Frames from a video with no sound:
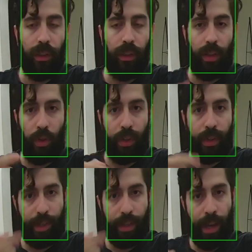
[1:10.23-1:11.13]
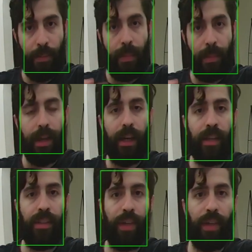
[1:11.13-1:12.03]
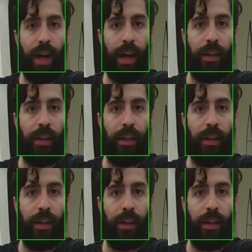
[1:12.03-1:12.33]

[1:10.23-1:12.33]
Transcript: on the same XVR